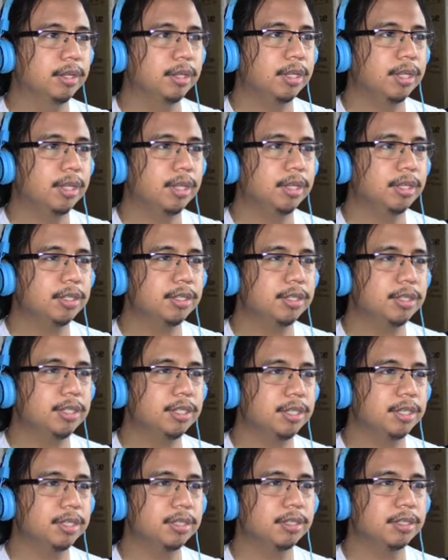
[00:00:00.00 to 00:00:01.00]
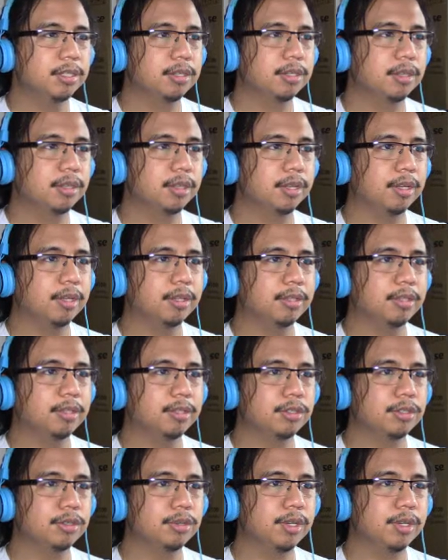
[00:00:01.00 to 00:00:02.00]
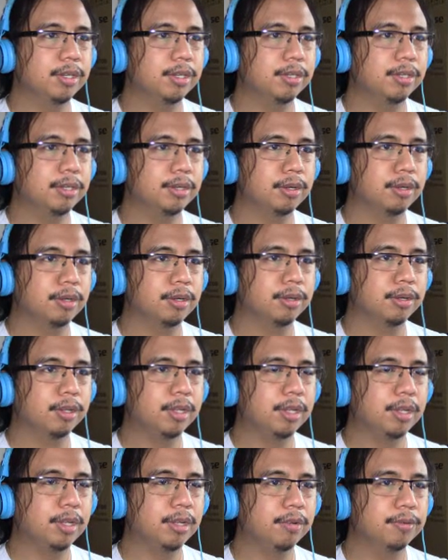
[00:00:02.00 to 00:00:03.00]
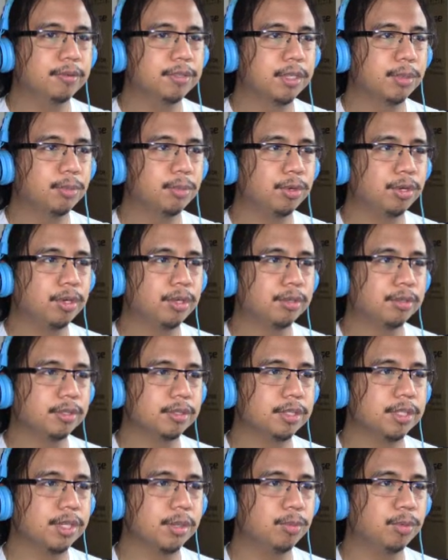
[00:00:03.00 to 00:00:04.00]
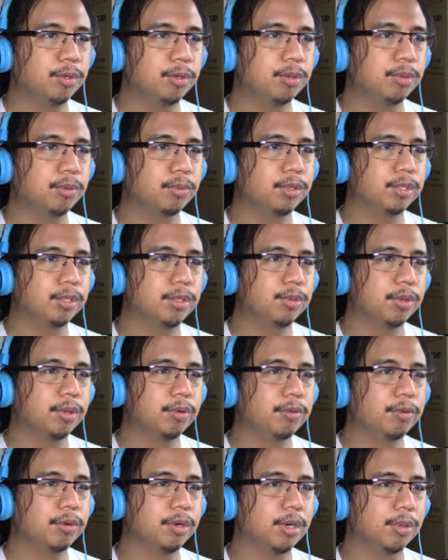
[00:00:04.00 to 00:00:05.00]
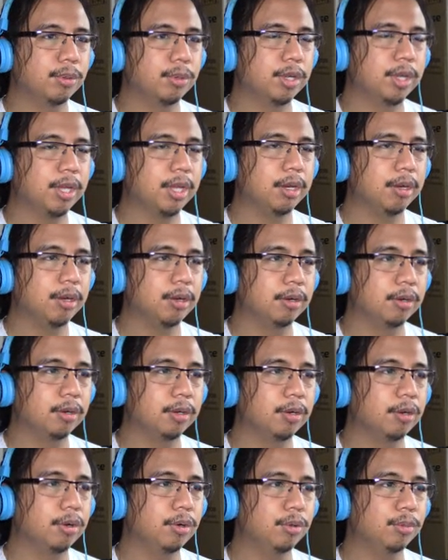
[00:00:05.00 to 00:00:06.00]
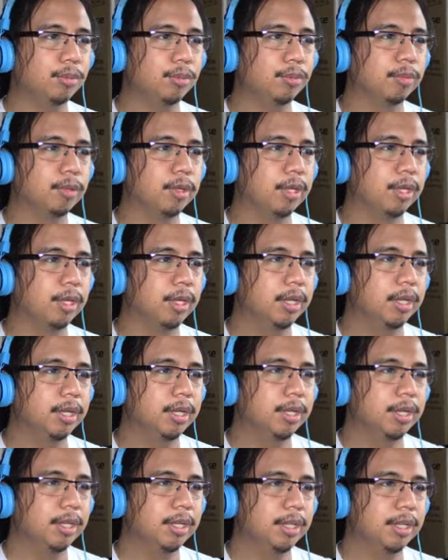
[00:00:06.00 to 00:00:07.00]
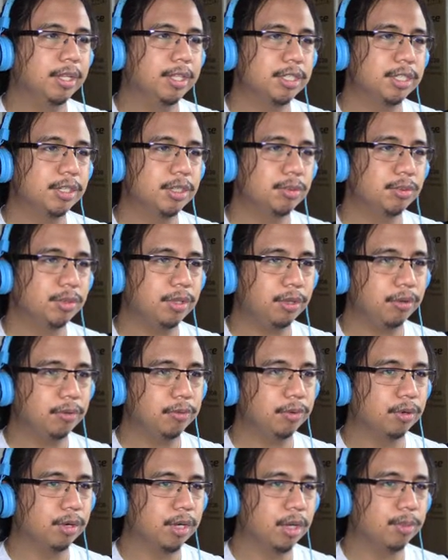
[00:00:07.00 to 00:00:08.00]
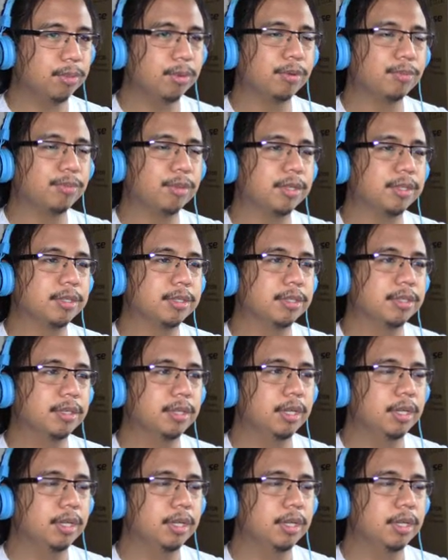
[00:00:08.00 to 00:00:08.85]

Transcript: He suggests that Julia could live somewhere else, somewhere with 24 hour care, a home. It sits with you for a couple of months.